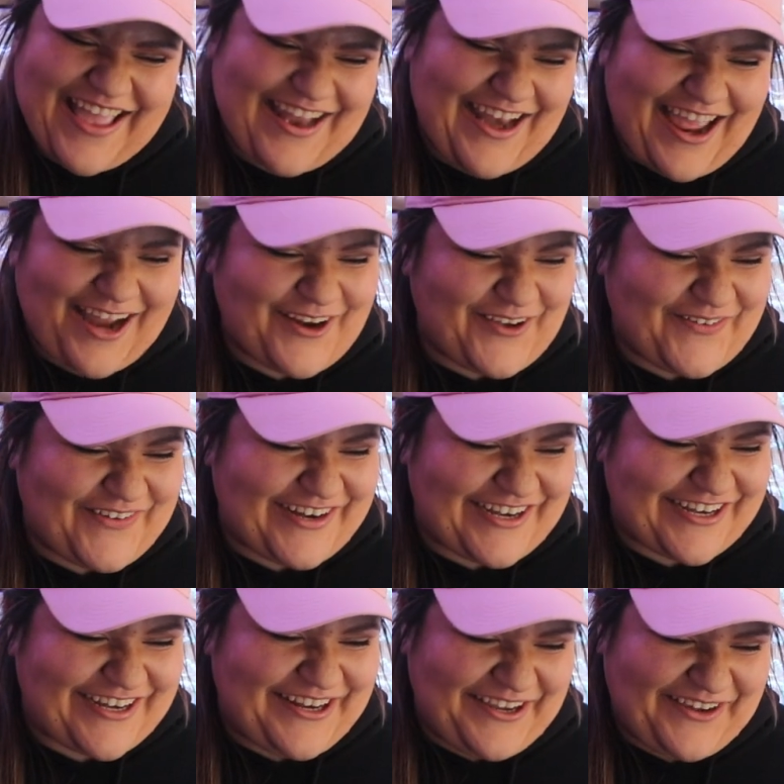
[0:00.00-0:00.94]
and I don't want
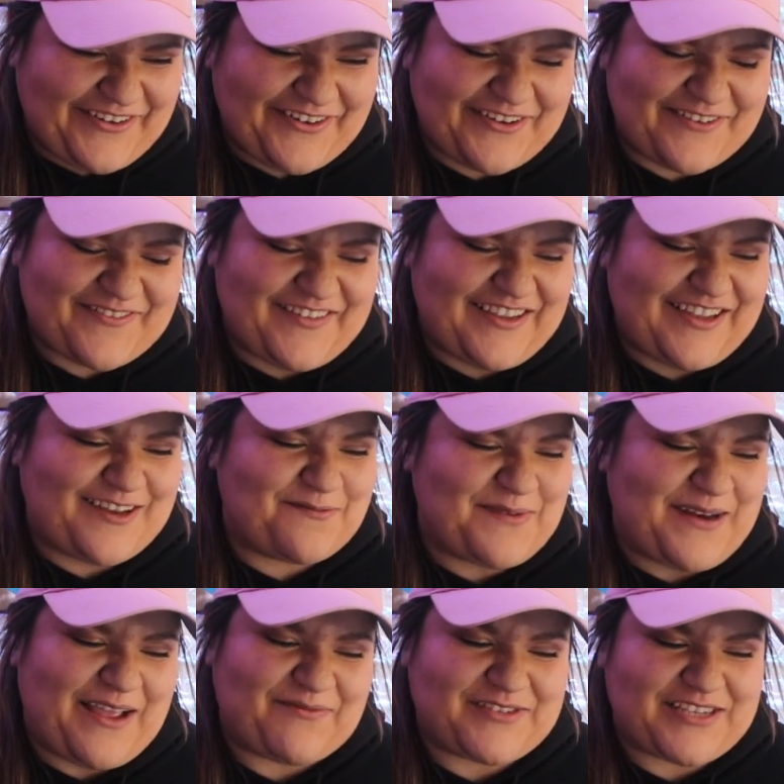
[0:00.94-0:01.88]
to know. Oh my god, I'm
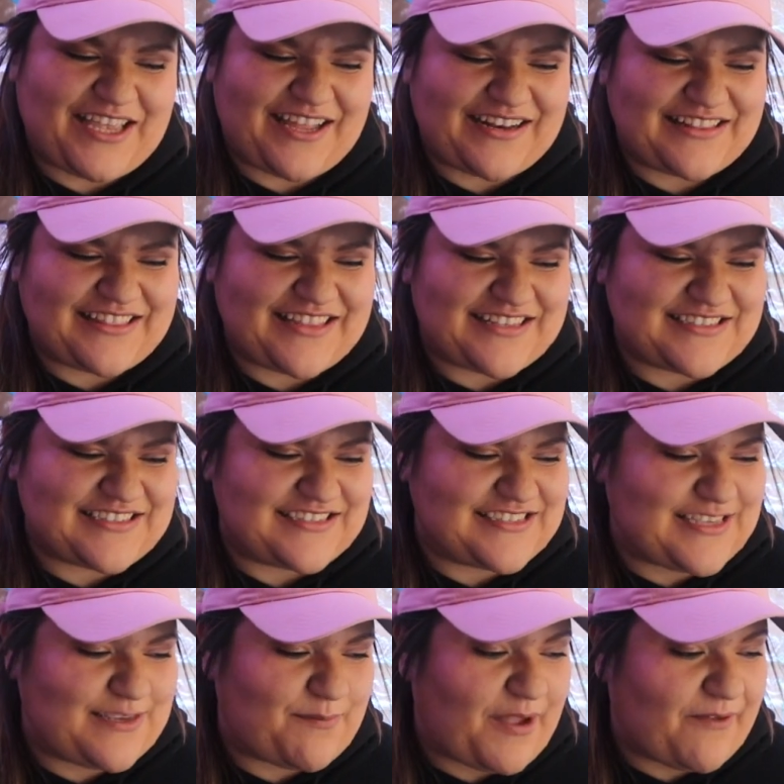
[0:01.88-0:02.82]
gonna have to edit this and
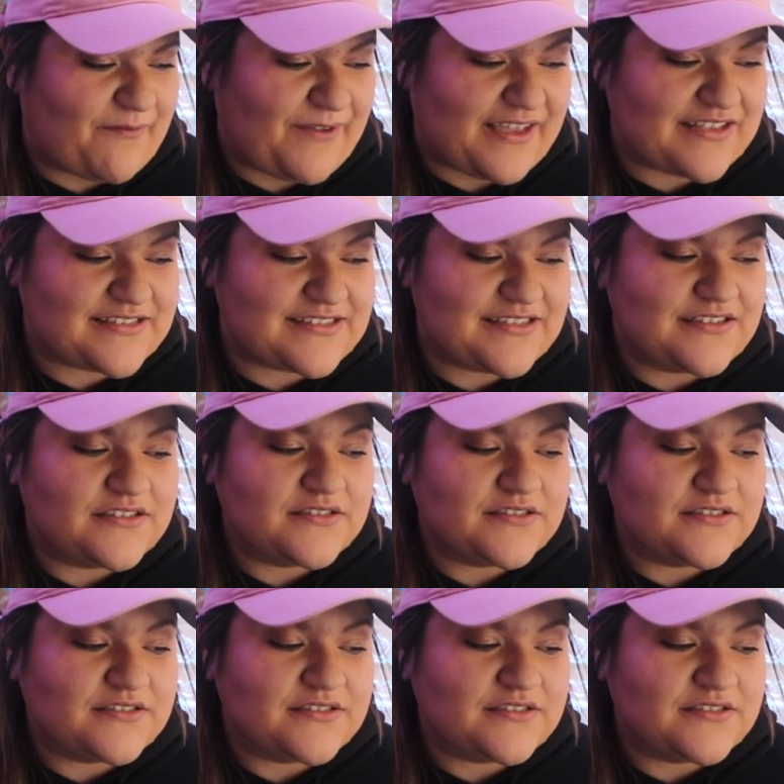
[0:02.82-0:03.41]
see my face.